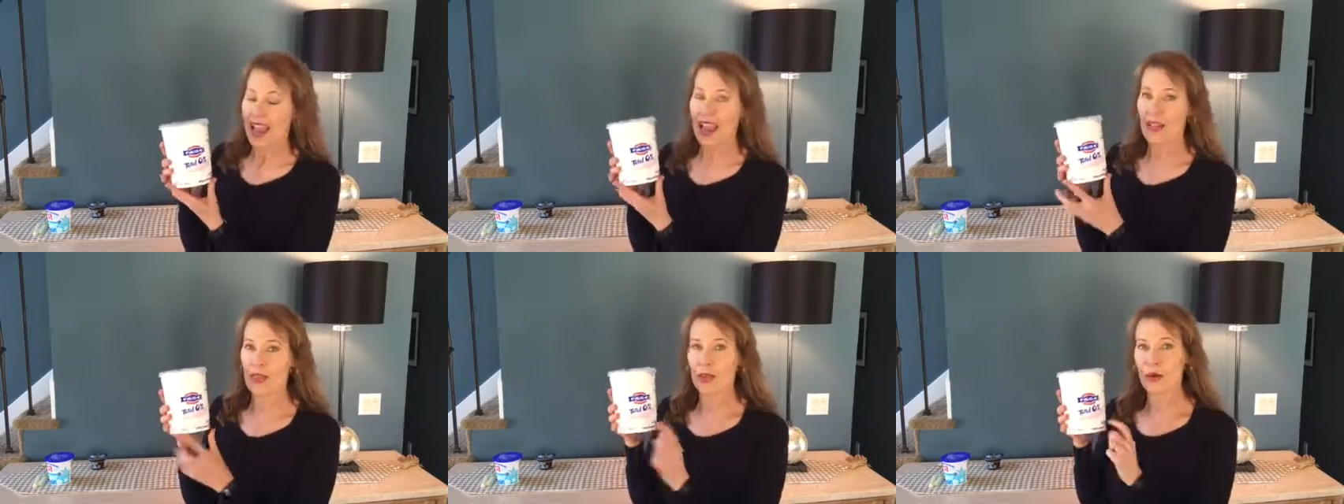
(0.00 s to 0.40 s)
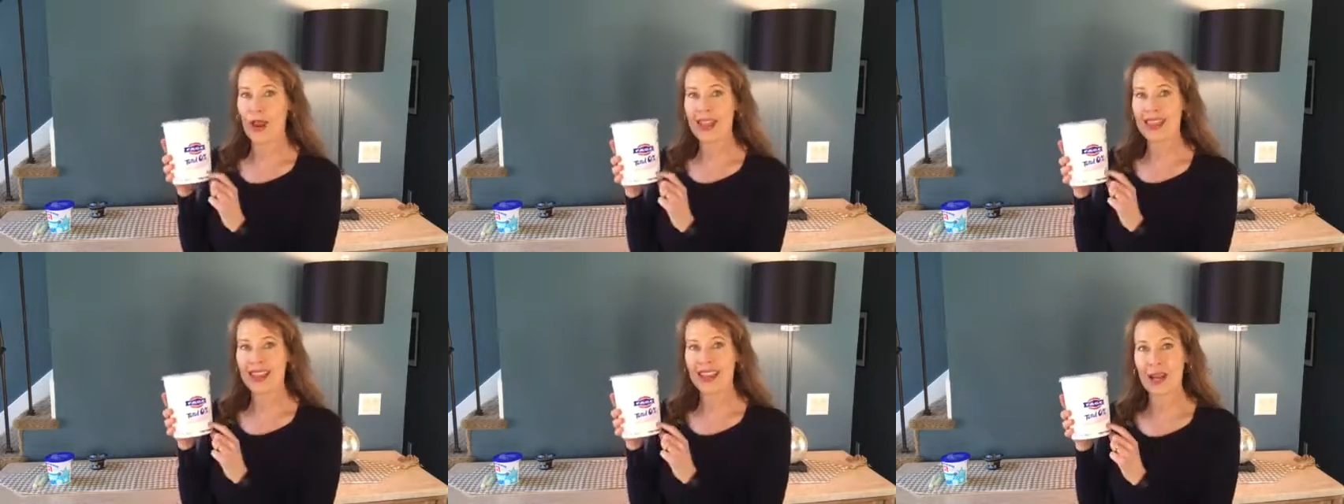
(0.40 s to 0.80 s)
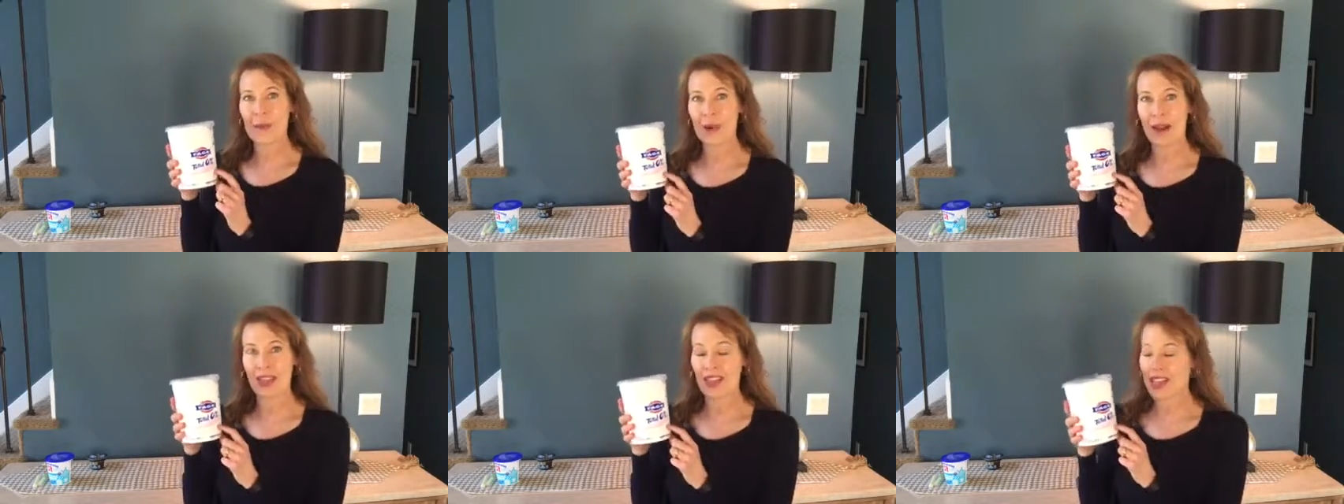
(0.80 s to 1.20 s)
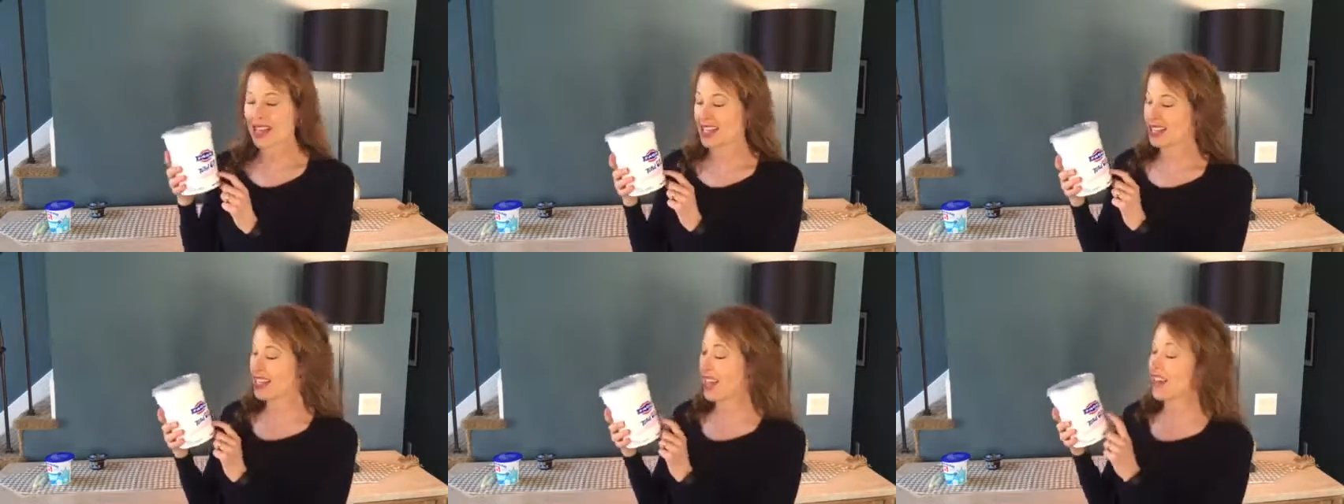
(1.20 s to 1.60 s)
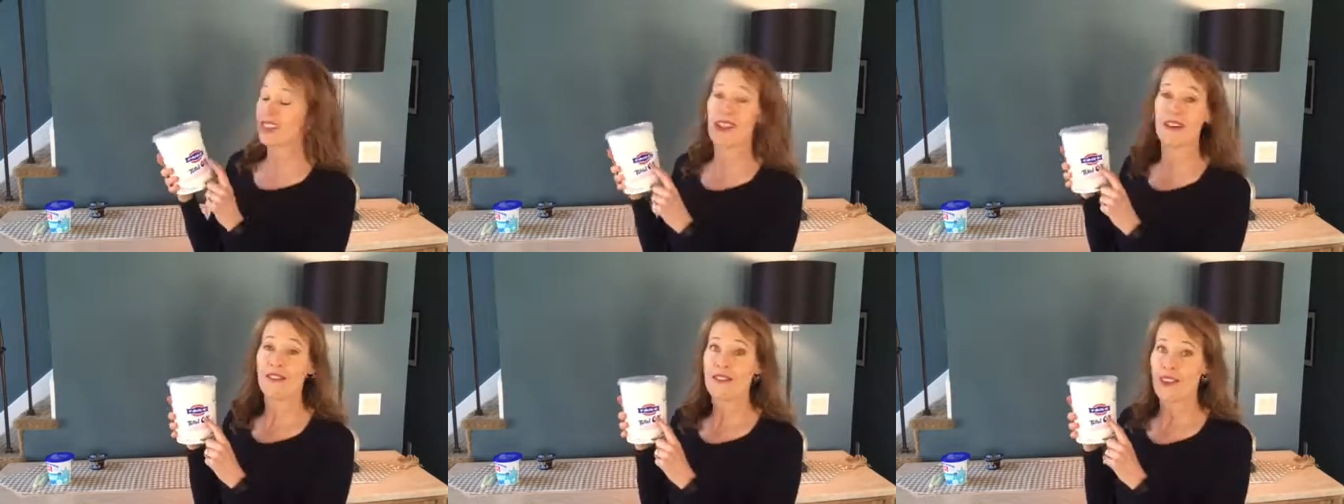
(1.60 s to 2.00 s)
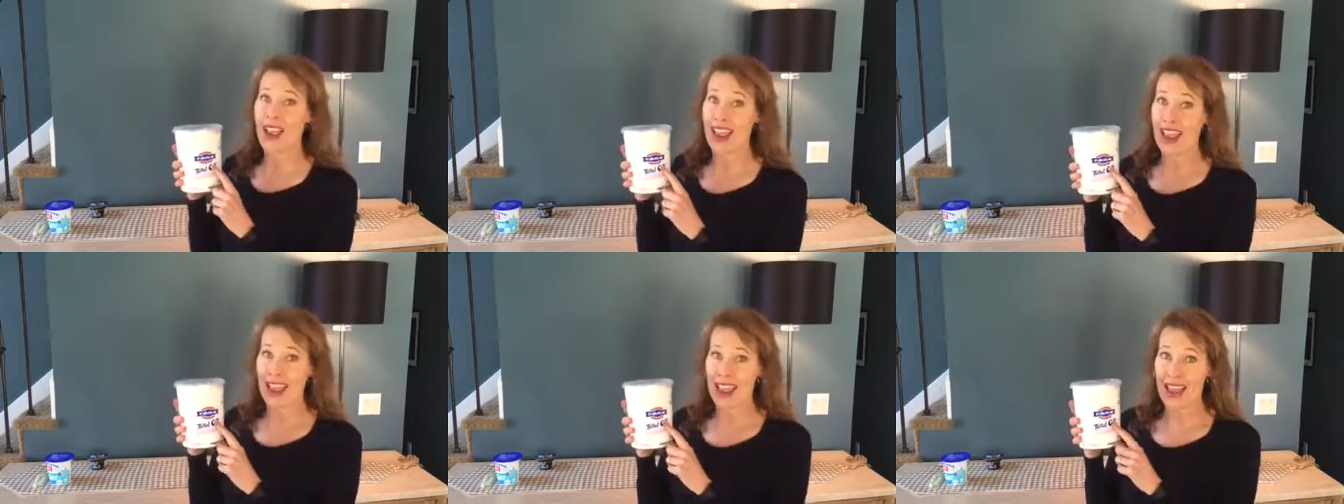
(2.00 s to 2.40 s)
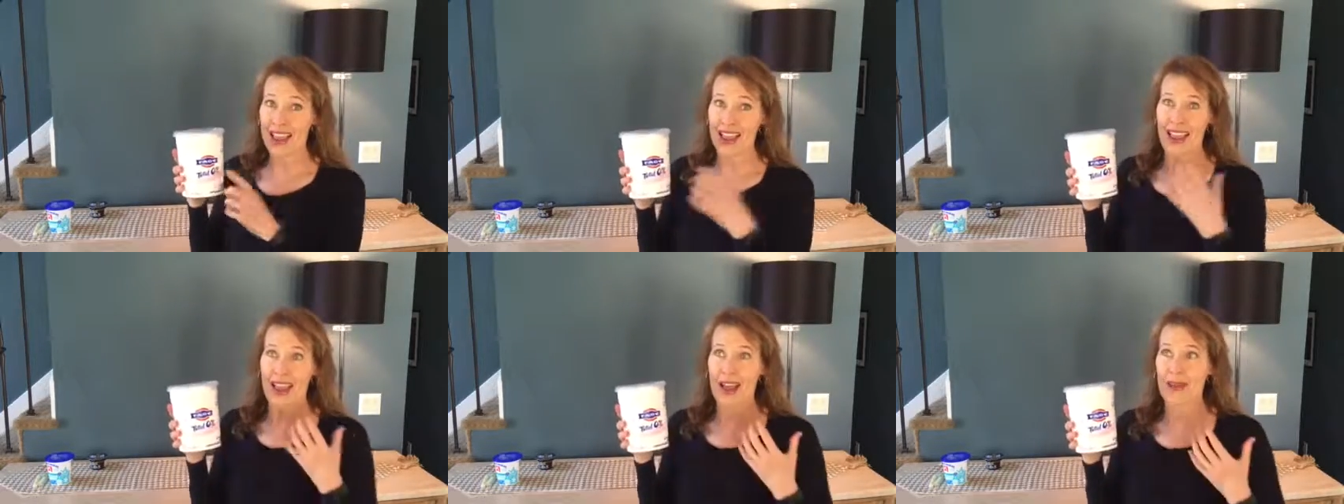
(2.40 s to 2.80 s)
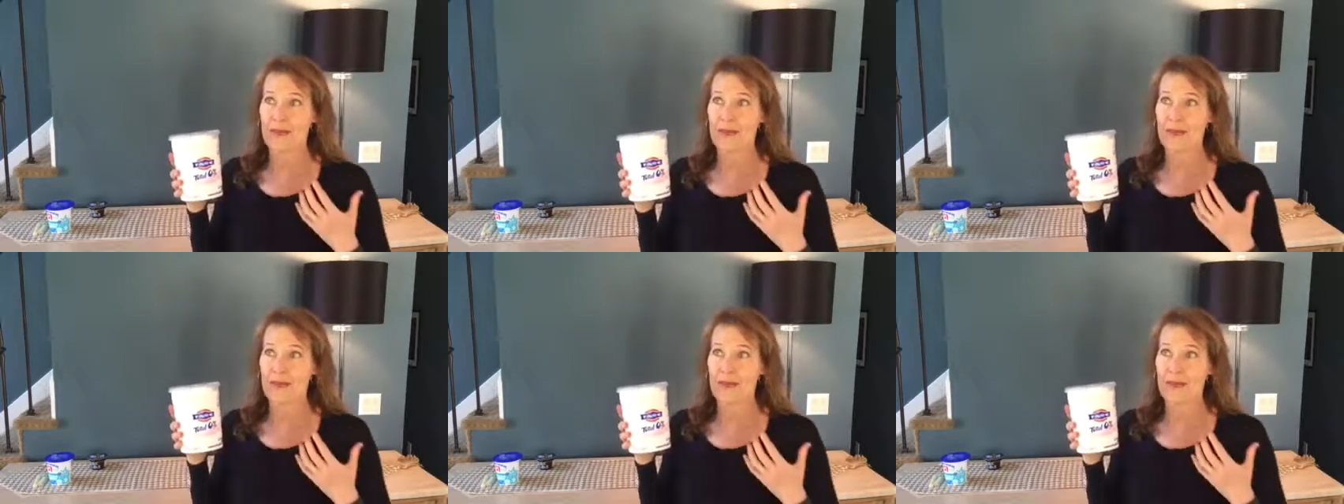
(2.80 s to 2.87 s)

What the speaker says: And the great thing about this, I love Fage.